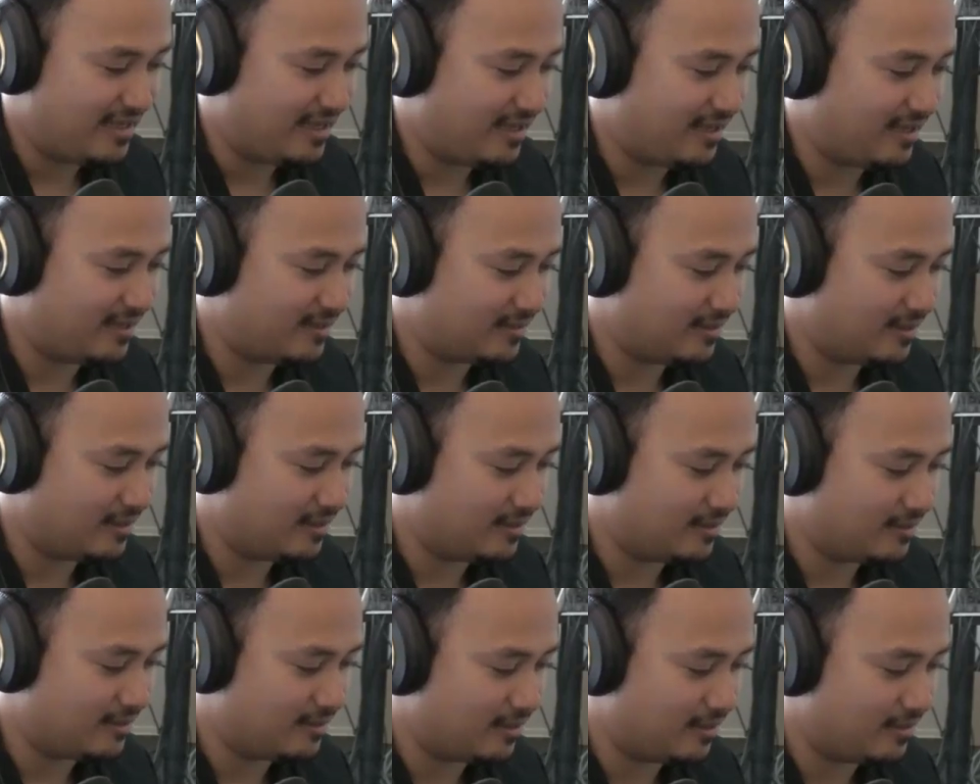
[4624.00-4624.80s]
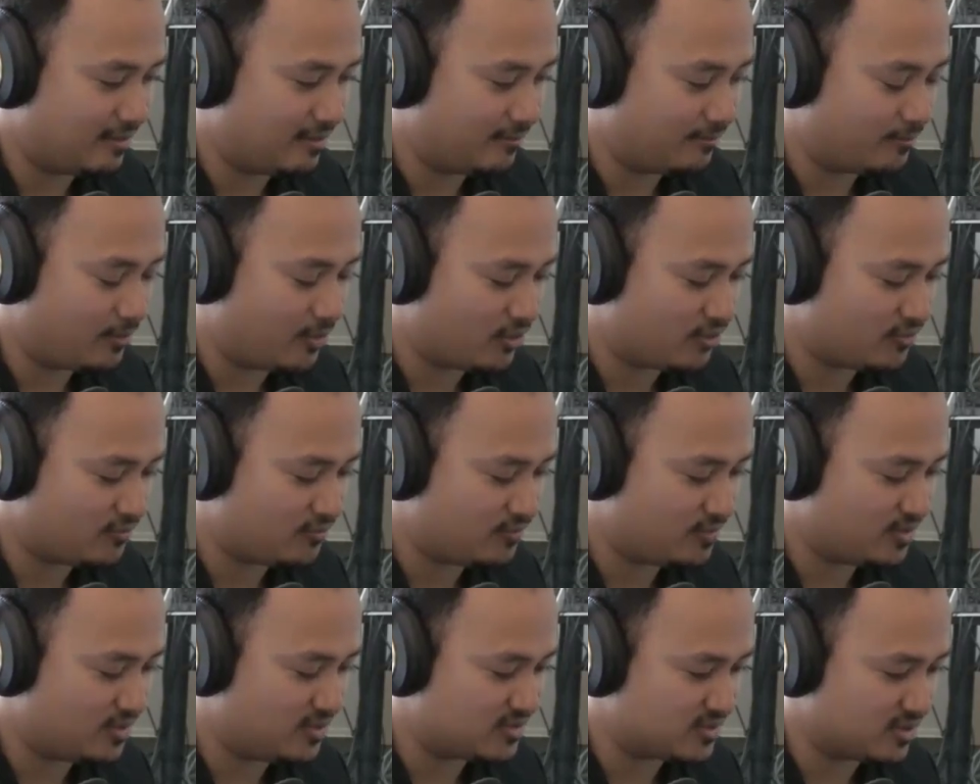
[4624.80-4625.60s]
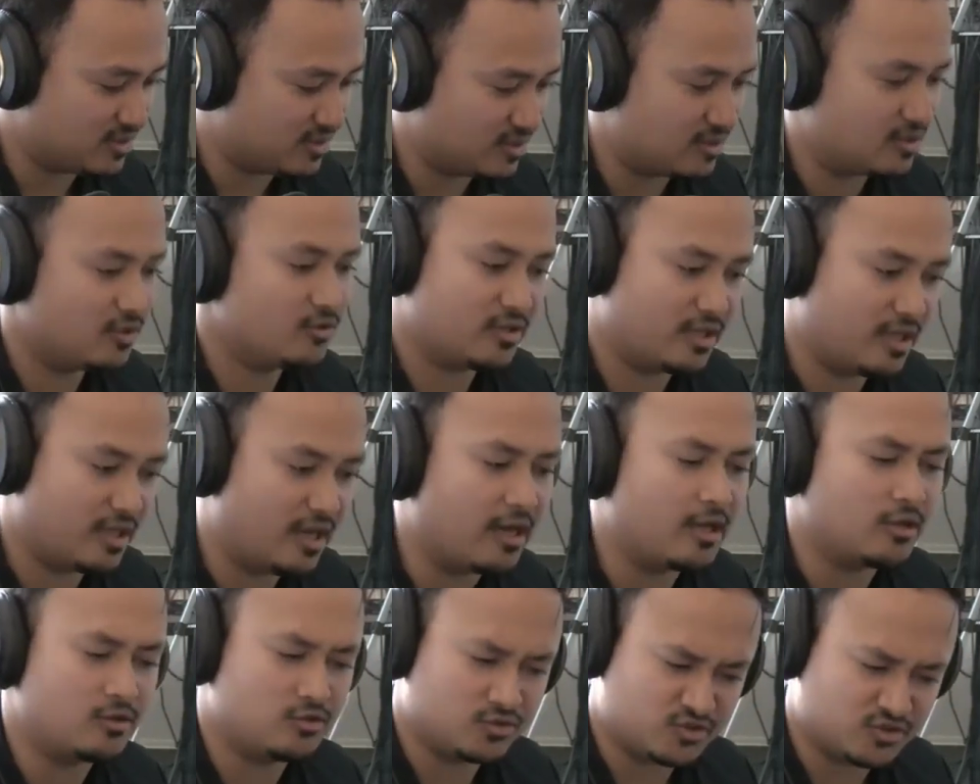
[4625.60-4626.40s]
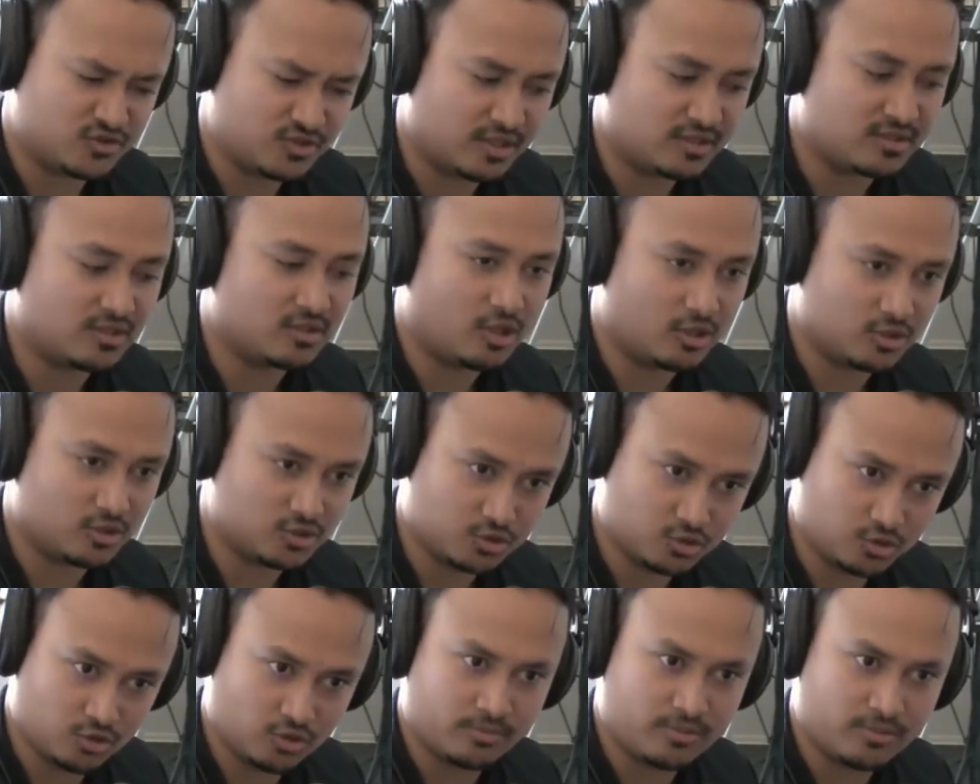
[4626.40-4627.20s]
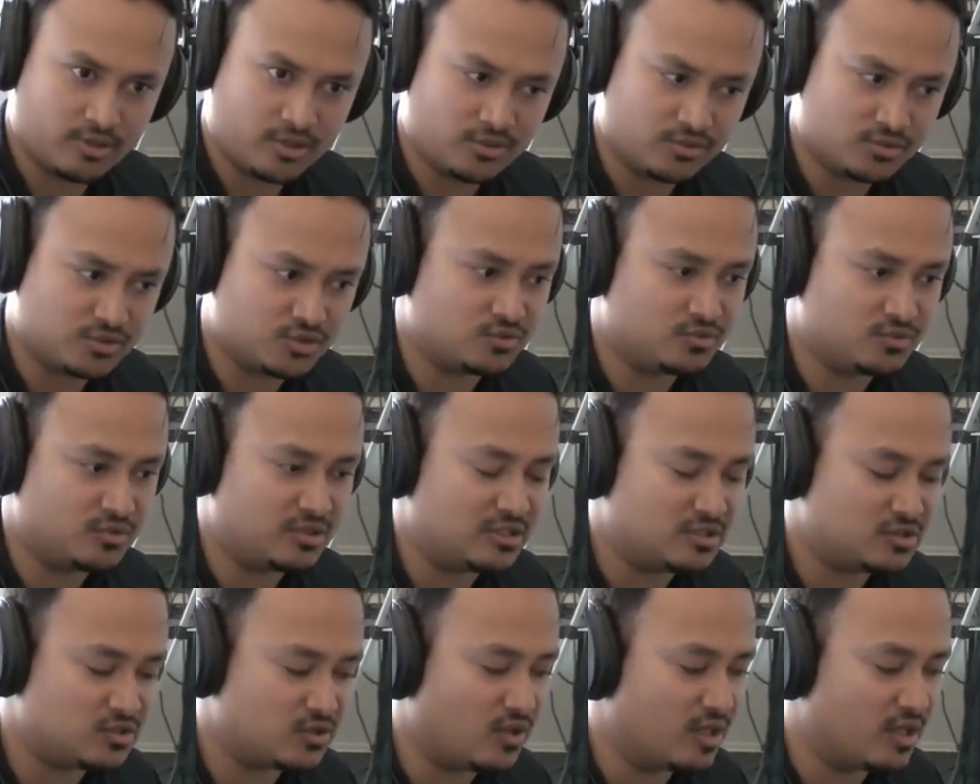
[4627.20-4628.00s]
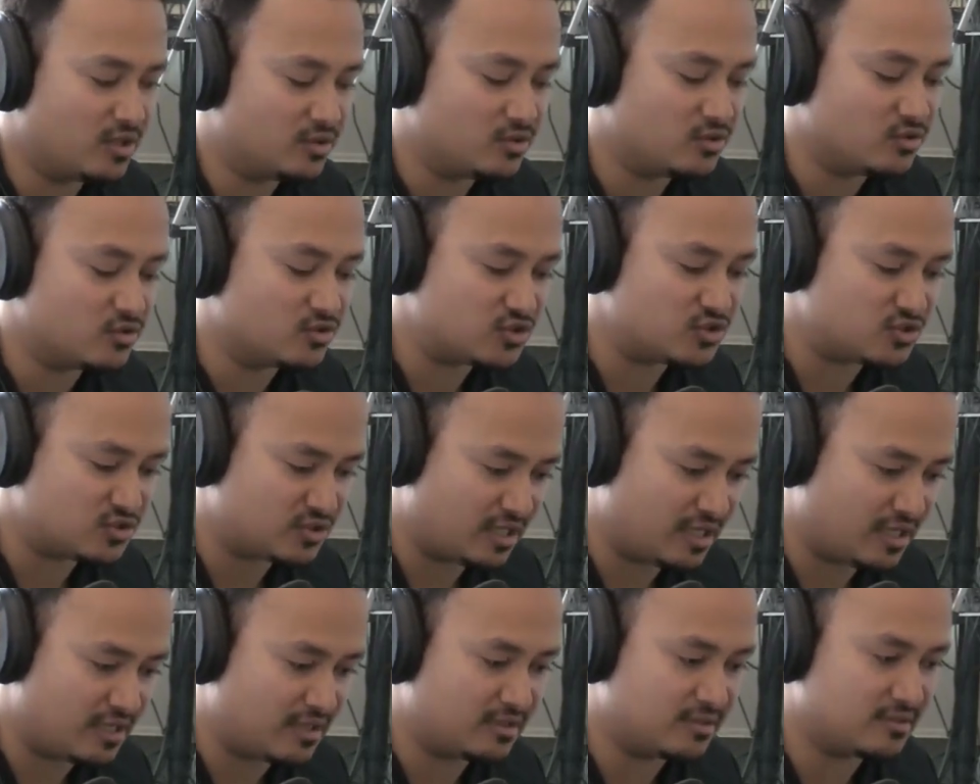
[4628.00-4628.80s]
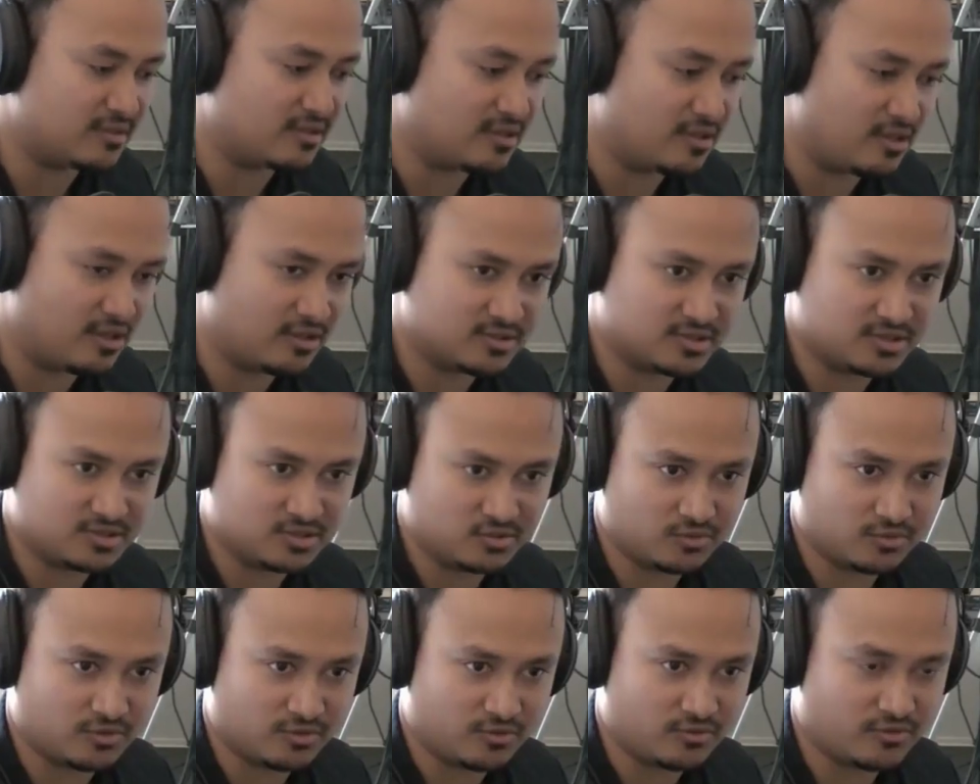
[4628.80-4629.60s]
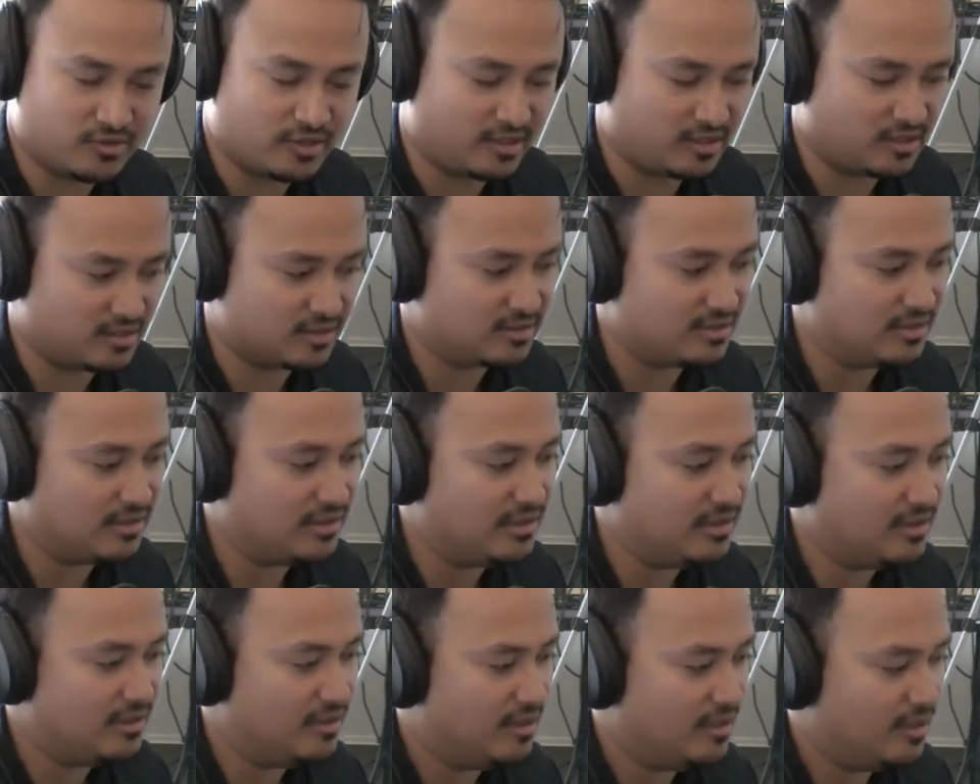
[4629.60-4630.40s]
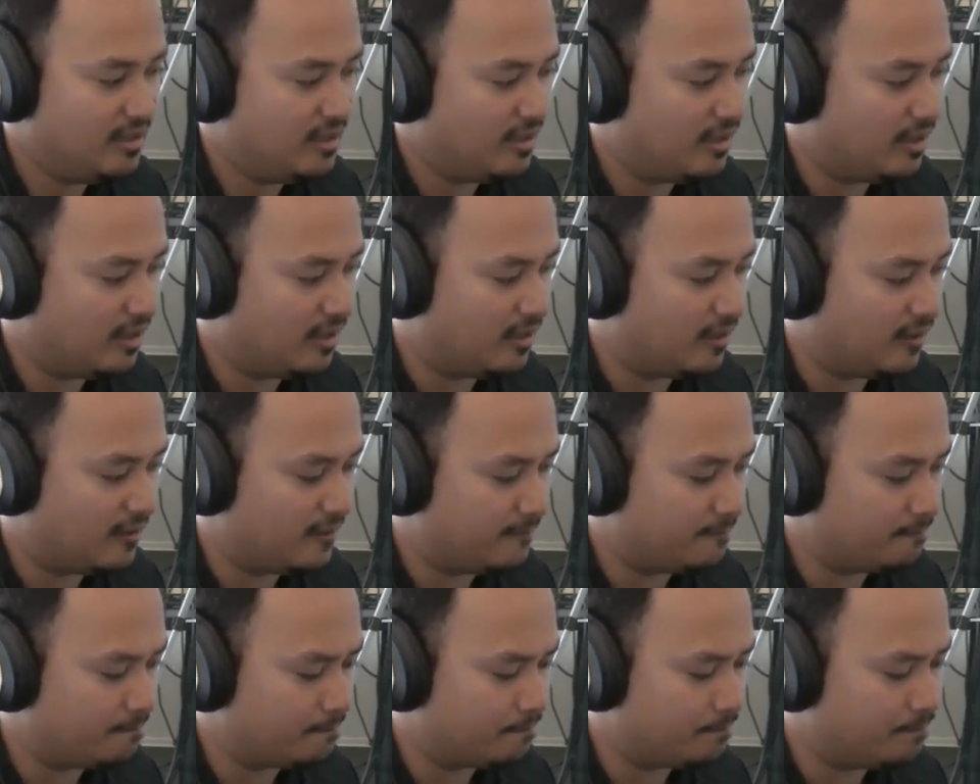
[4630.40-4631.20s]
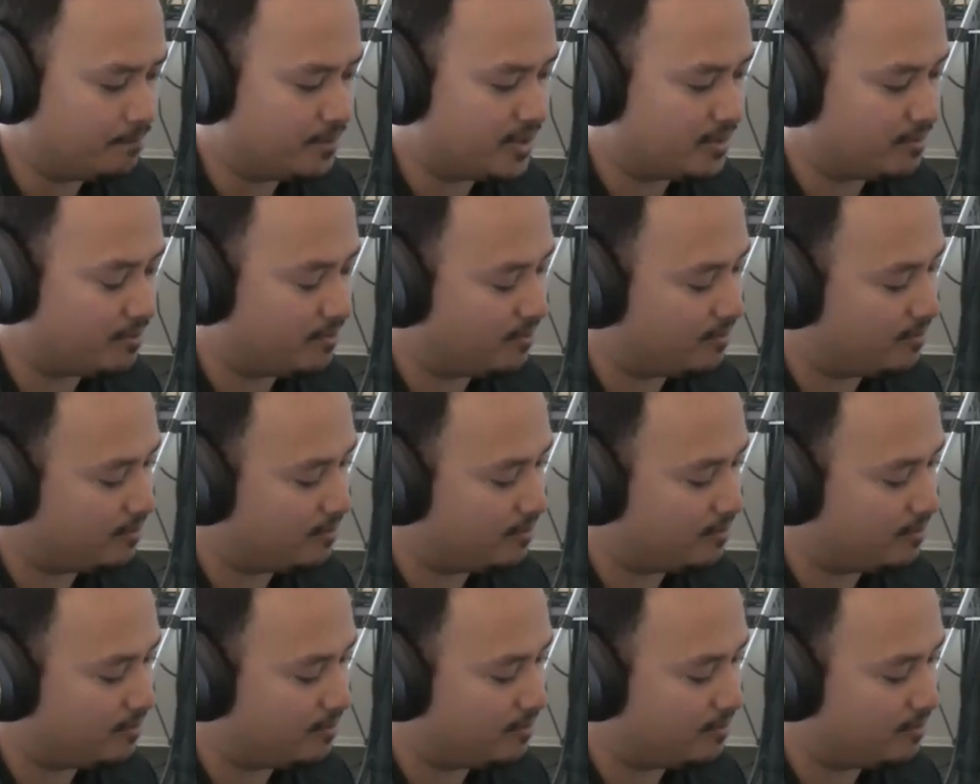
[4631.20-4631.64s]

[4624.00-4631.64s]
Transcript: And and and a part of me is like, okay, I understand the logical approach. You need to understand the content you are creating, um, but